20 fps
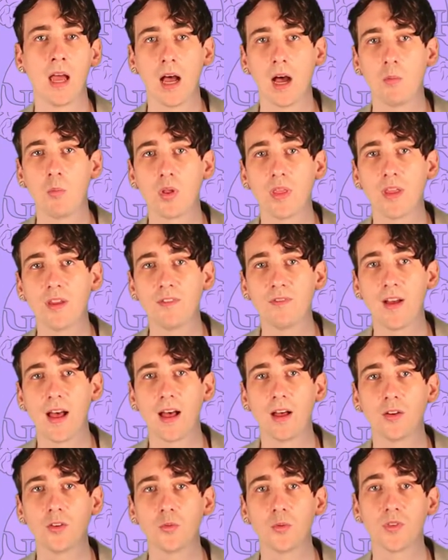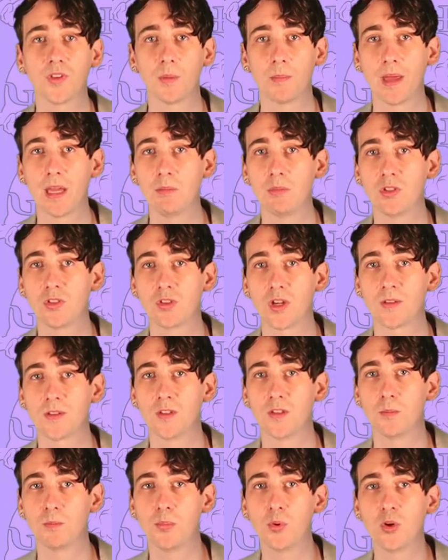And what they found was the babies dressed
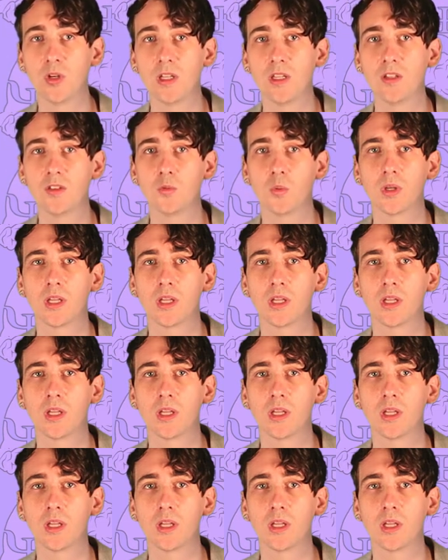as boys